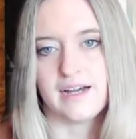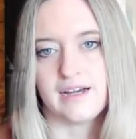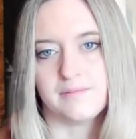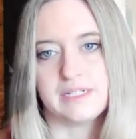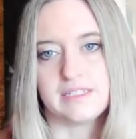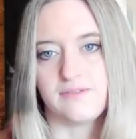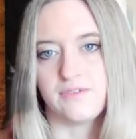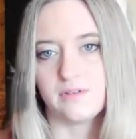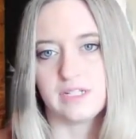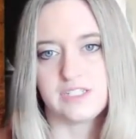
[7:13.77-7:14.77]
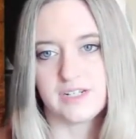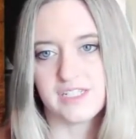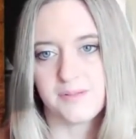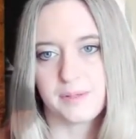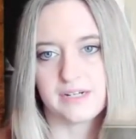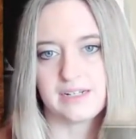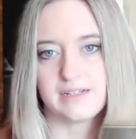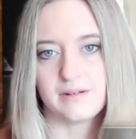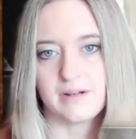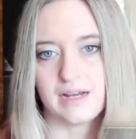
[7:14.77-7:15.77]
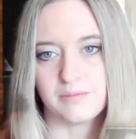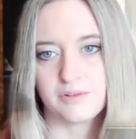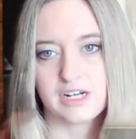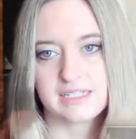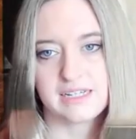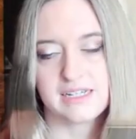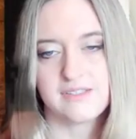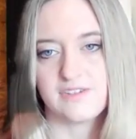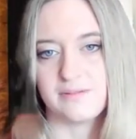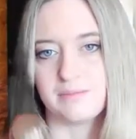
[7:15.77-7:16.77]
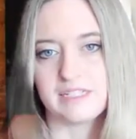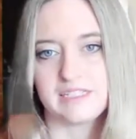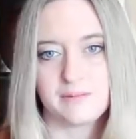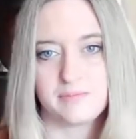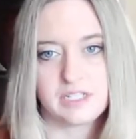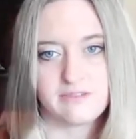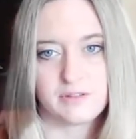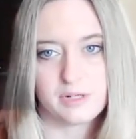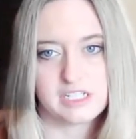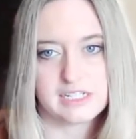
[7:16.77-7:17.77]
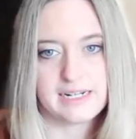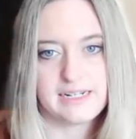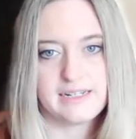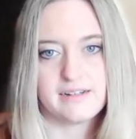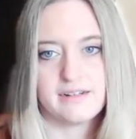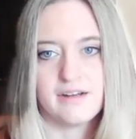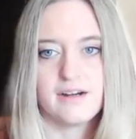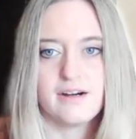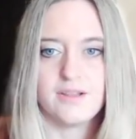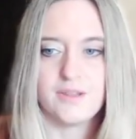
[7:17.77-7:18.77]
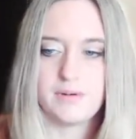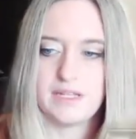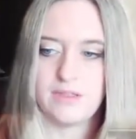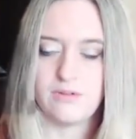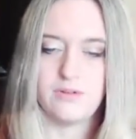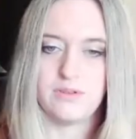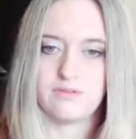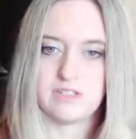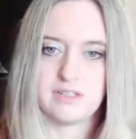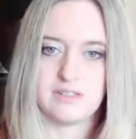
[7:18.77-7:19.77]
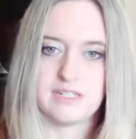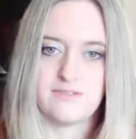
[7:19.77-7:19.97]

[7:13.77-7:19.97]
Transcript: It's a fully transparent process from conception of the project idea all the way through the results.